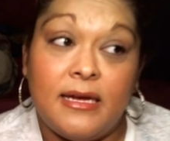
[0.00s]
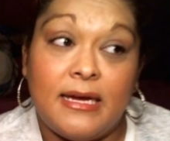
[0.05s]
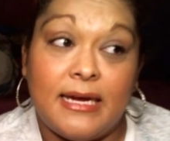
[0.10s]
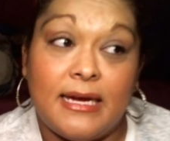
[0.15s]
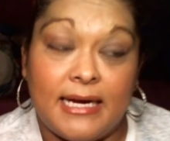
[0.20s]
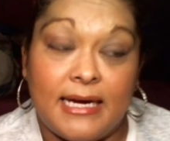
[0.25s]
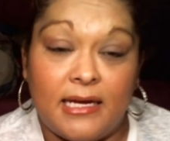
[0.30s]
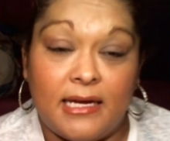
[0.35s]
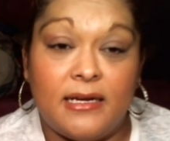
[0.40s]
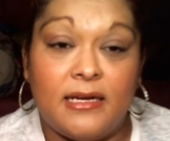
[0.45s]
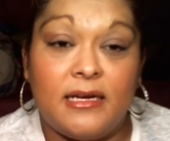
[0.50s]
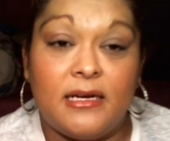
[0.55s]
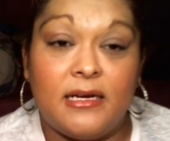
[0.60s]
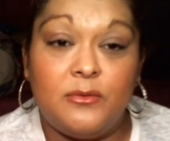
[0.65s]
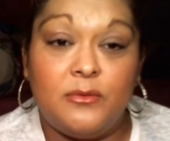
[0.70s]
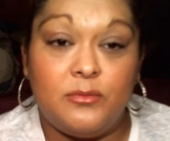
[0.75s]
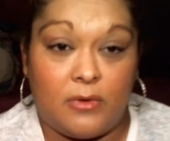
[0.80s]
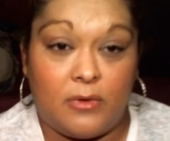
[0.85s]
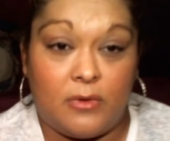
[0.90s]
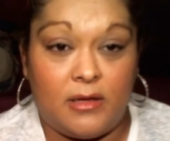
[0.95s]
Anna
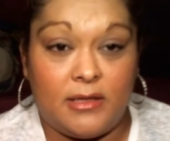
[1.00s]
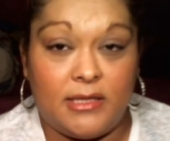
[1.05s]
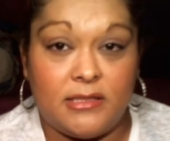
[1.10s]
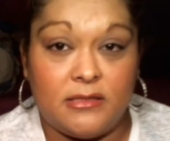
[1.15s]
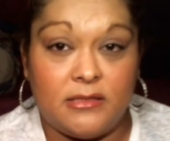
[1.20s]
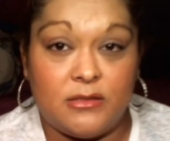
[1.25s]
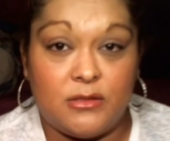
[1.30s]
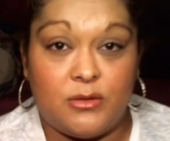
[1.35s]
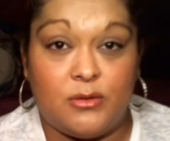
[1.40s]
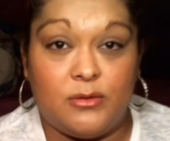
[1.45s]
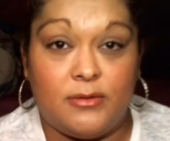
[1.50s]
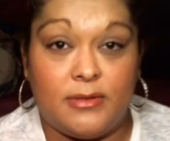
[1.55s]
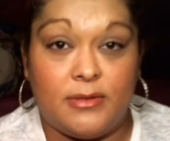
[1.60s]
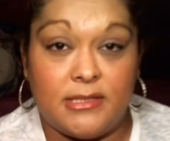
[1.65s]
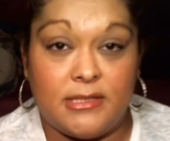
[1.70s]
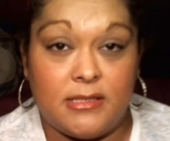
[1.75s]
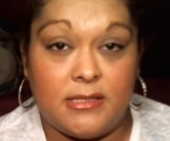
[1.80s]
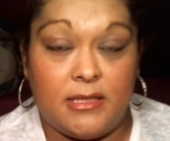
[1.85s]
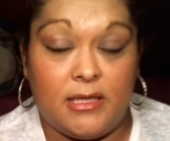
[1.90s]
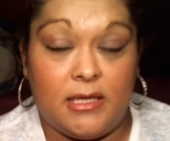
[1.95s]
Rollins, who is
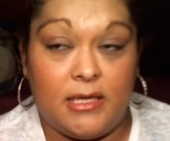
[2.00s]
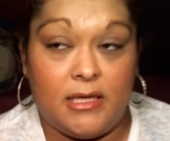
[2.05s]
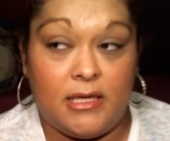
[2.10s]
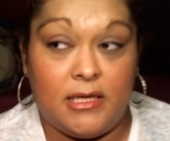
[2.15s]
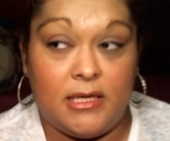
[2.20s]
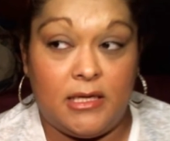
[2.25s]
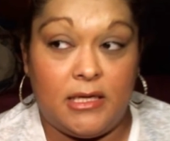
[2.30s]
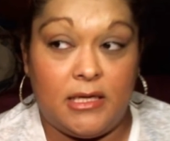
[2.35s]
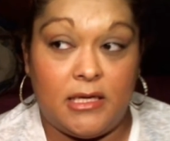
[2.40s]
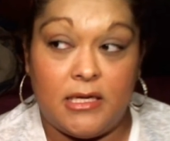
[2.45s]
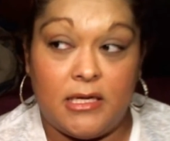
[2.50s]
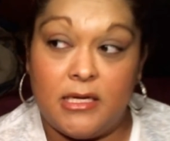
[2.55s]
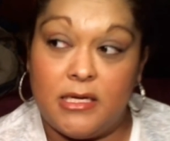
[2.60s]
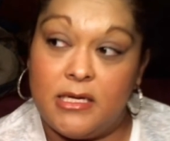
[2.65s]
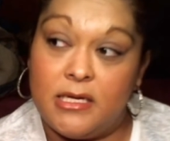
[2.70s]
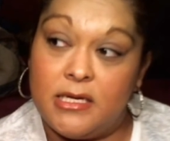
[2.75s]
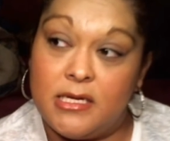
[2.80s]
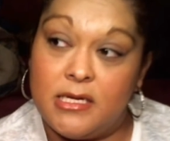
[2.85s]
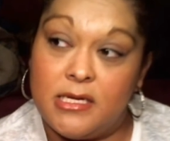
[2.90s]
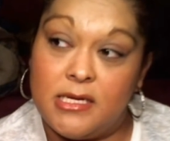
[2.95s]
the
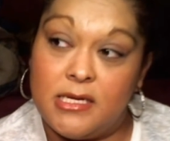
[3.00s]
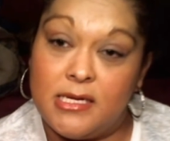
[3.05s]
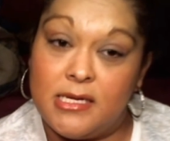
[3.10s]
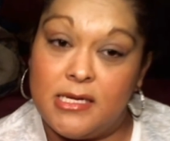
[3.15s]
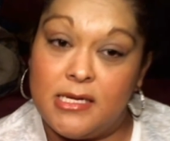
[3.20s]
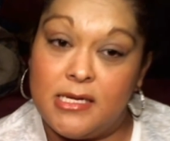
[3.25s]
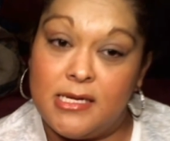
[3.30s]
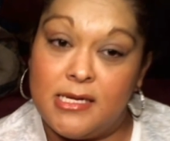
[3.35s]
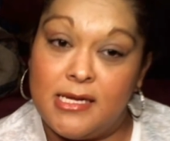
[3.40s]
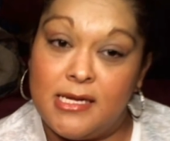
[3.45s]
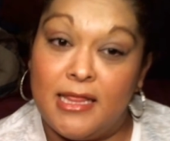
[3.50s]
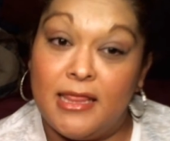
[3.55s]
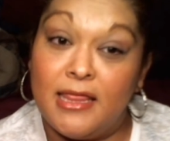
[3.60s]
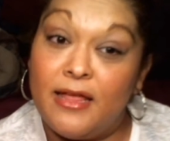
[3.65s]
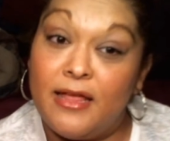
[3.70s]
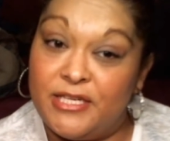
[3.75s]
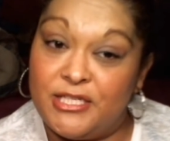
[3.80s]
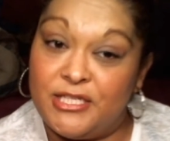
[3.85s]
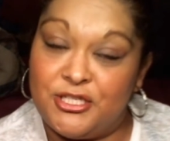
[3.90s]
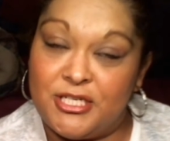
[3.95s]

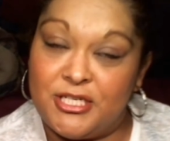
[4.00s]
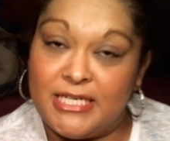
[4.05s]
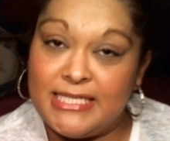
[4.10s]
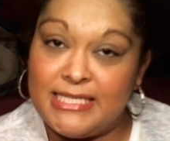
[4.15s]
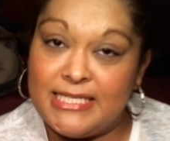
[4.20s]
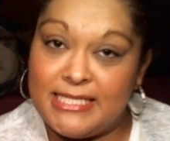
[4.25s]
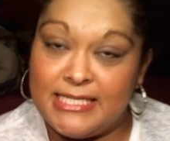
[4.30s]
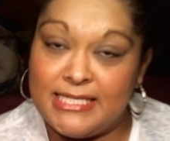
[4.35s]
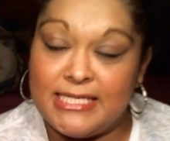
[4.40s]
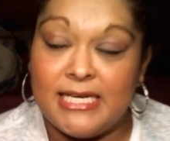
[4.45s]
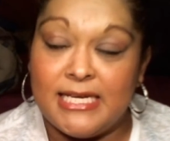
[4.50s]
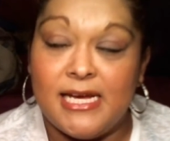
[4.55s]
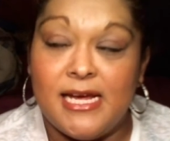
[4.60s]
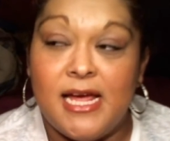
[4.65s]
love interest,